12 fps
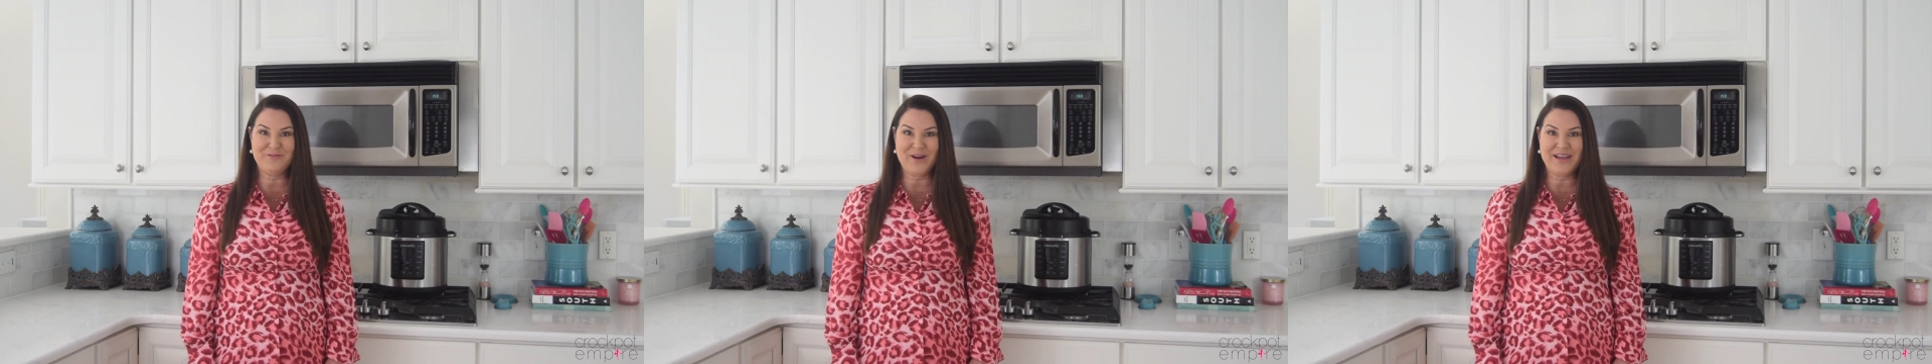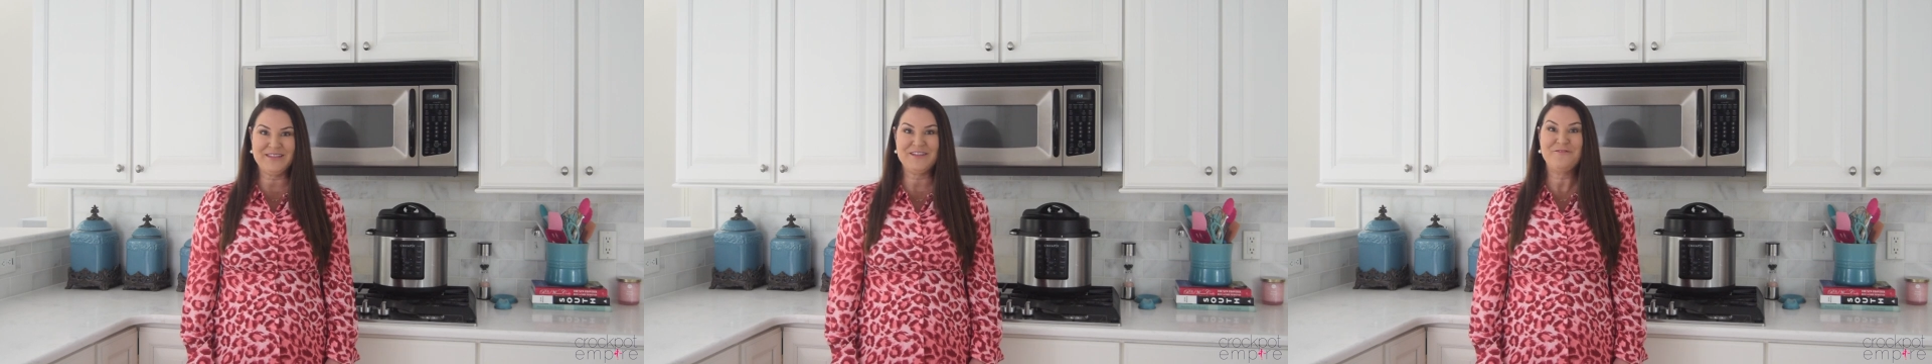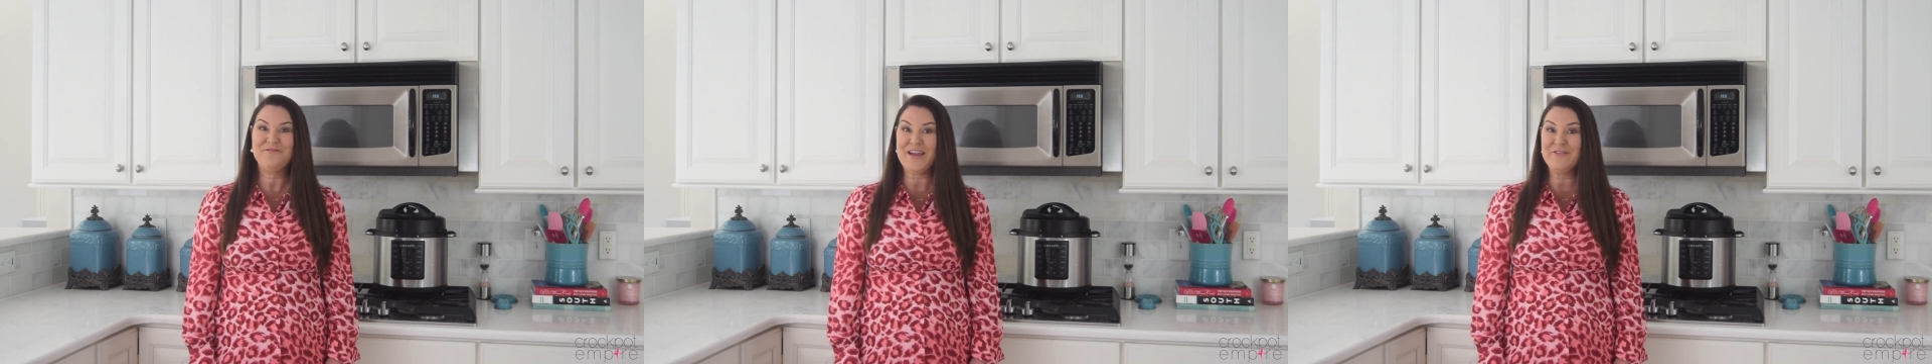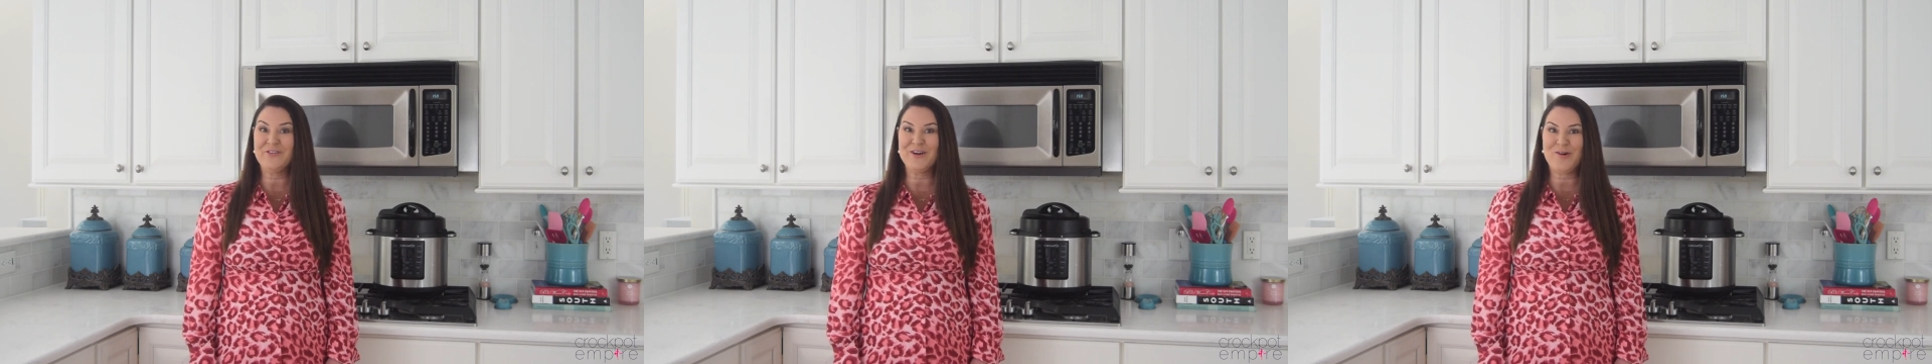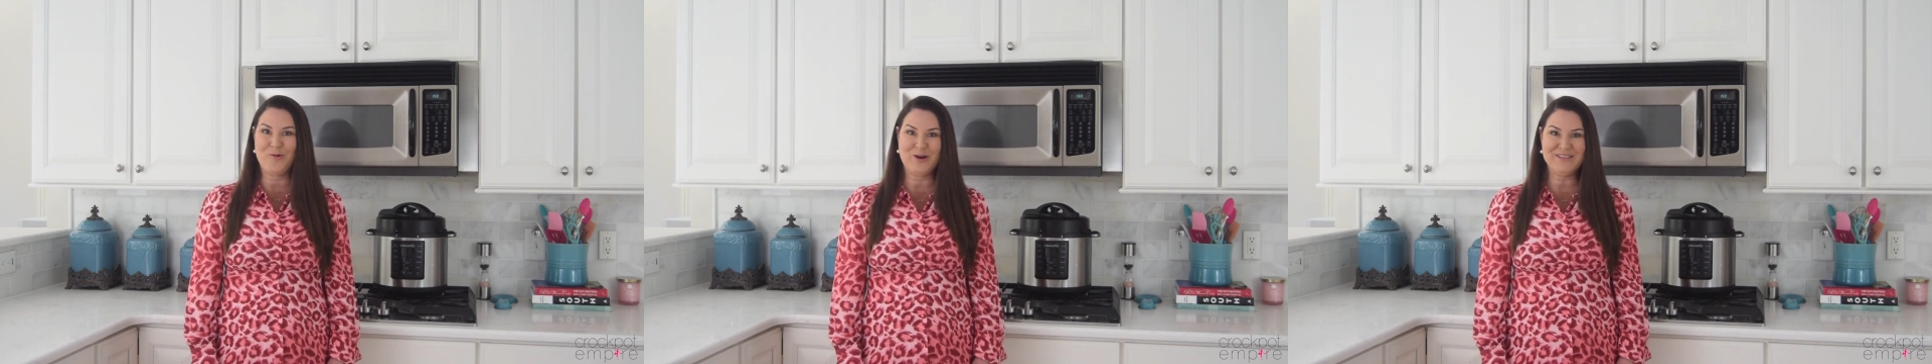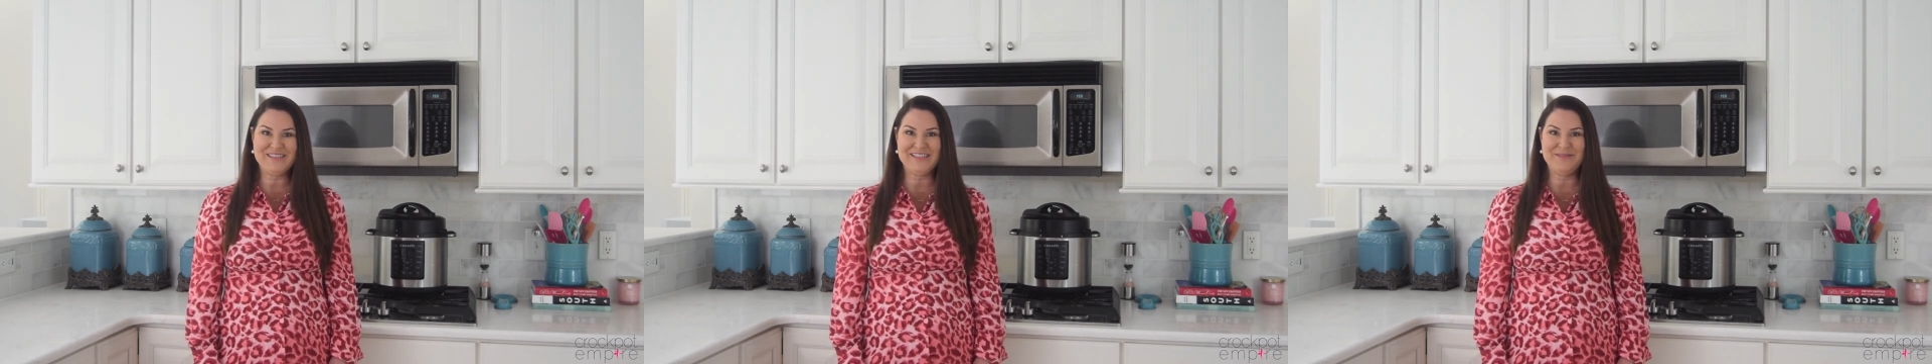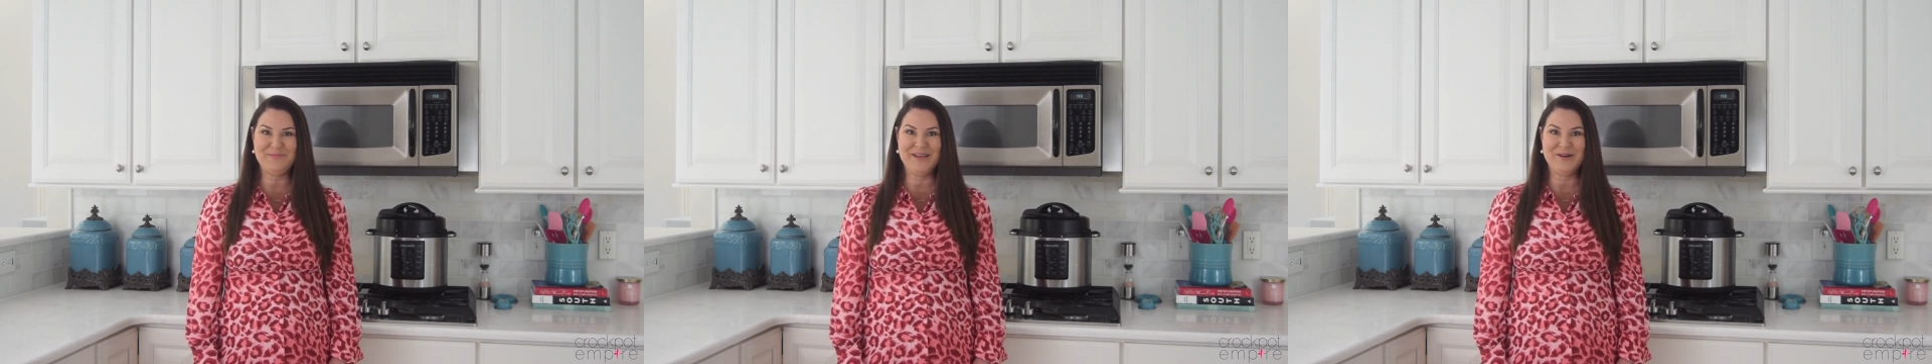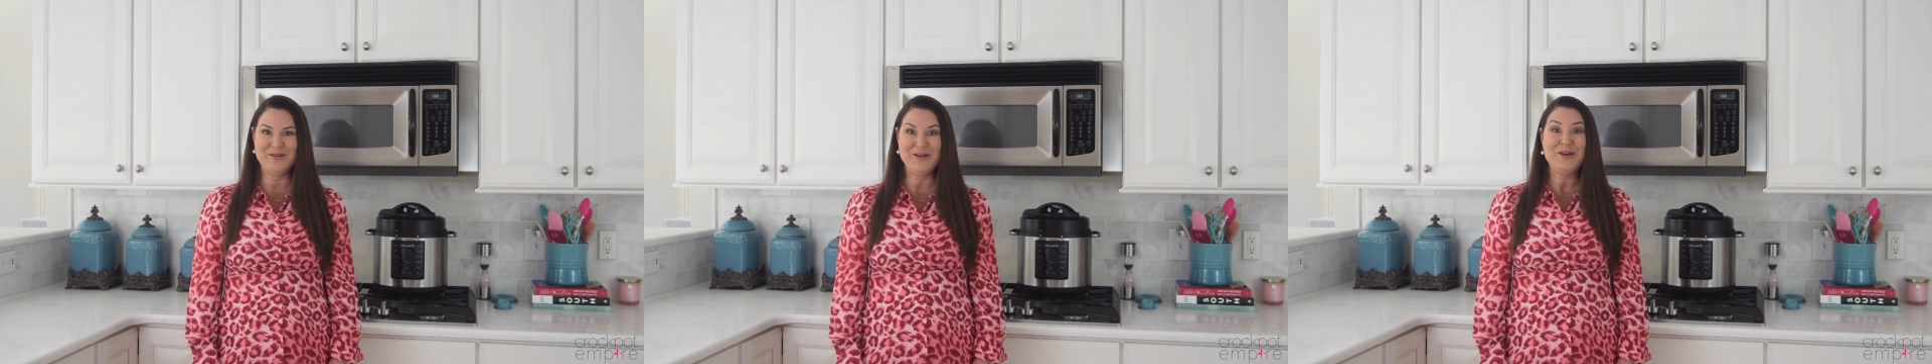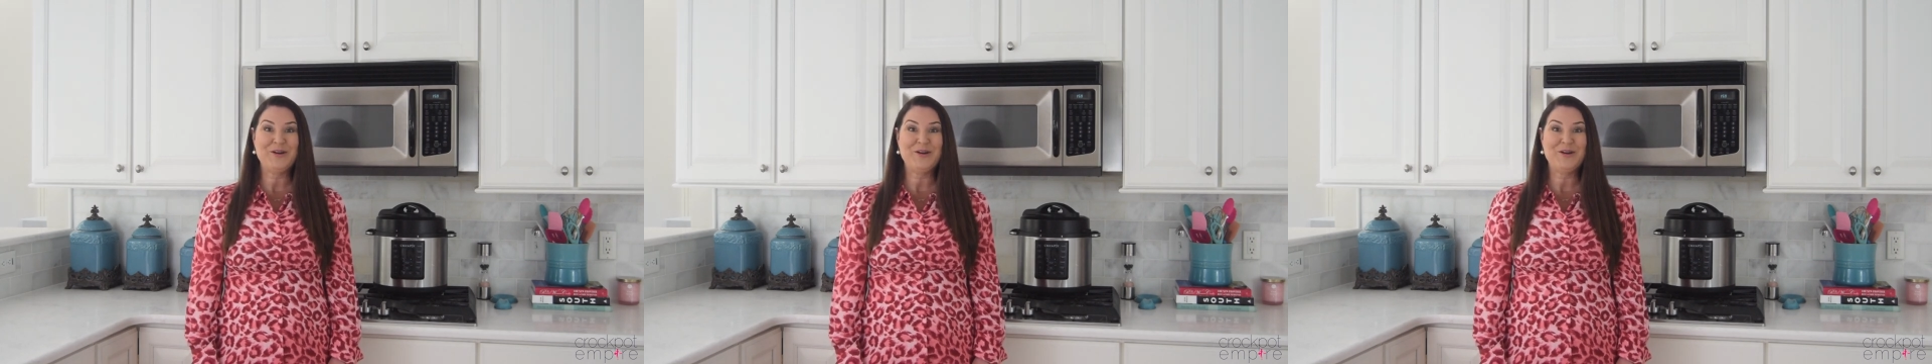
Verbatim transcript: Fred's favorite quarantine meal,